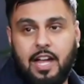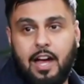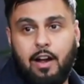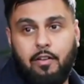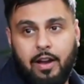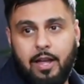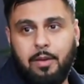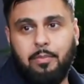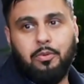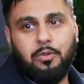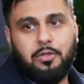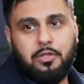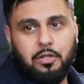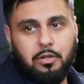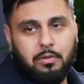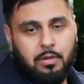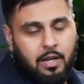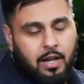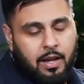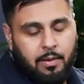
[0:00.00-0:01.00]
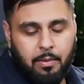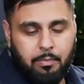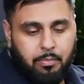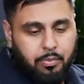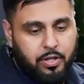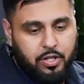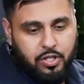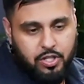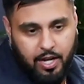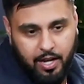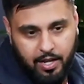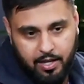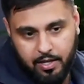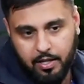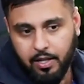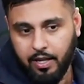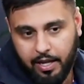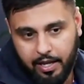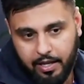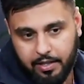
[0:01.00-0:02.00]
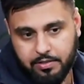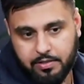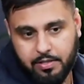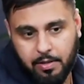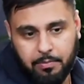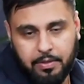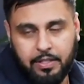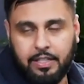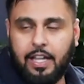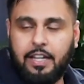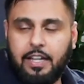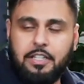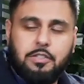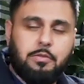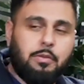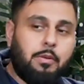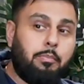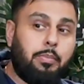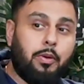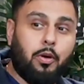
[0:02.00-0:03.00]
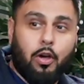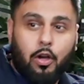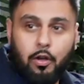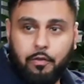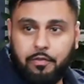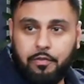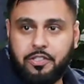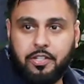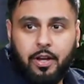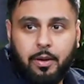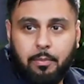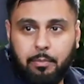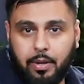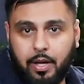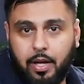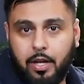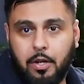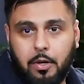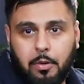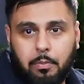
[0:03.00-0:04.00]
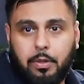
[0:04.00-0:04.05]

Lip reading: that are able to, and I appreciate it's something that needs to be built over time, but